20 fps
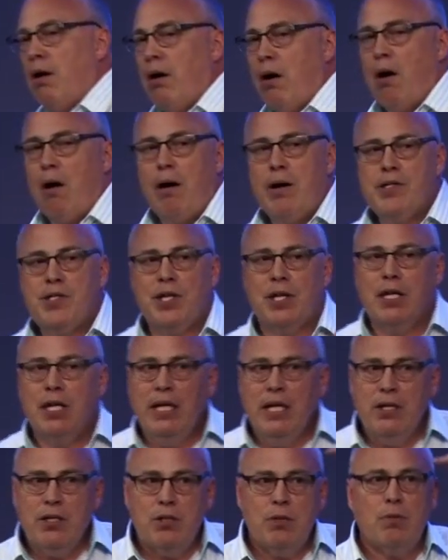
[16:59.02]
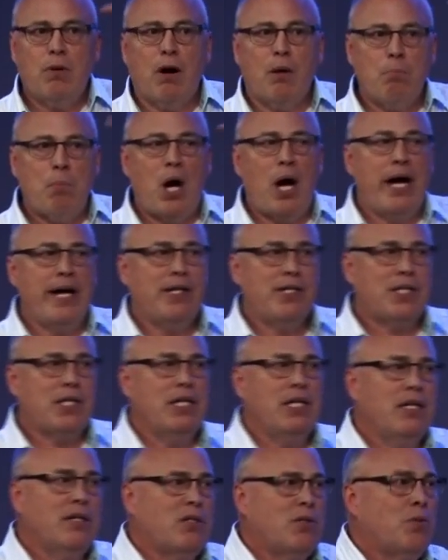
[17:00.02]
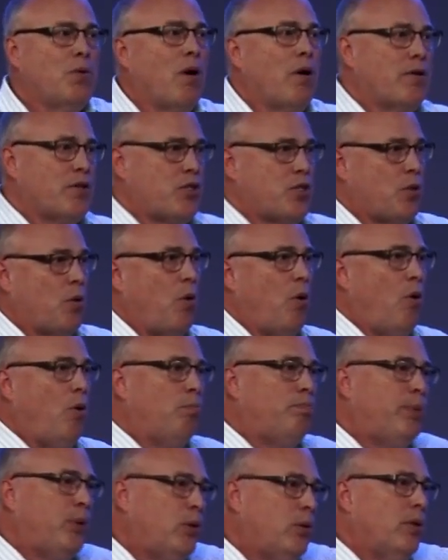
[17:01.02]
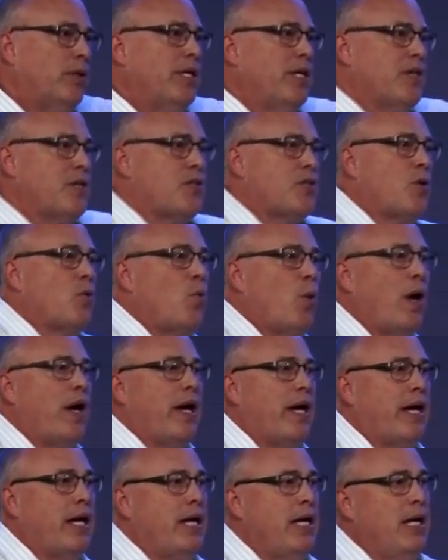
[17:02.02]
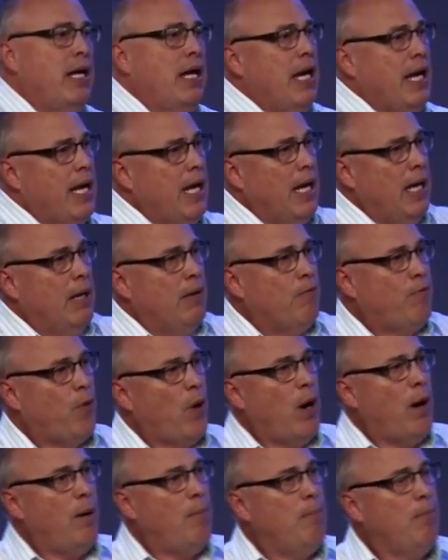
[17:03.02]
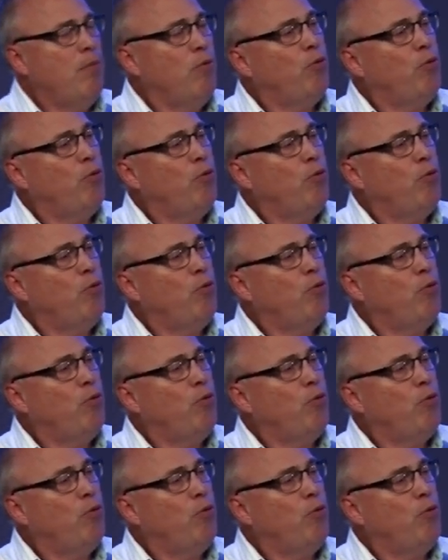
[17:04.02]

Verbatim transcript: hearts and into our minds, into our soul, pulling us away from